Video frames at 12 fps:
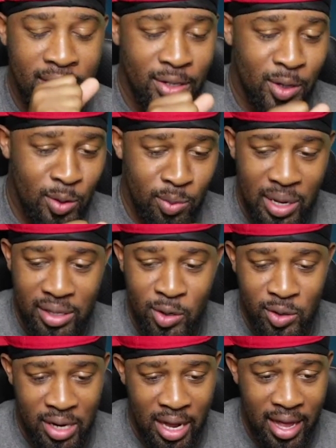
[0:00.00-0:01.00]
Excuse me, I
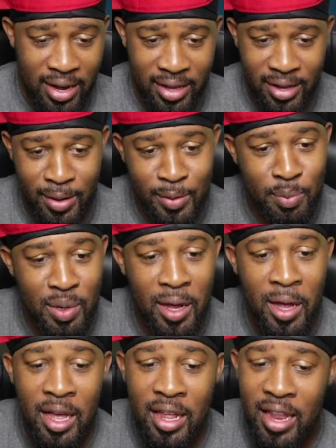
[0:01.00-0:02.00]
told you I got the hiccups,
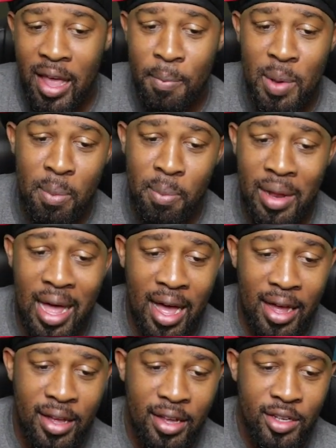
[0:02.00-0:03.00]
but they've been
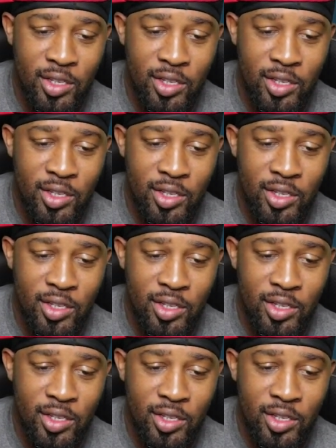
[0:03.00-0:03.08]
blocked.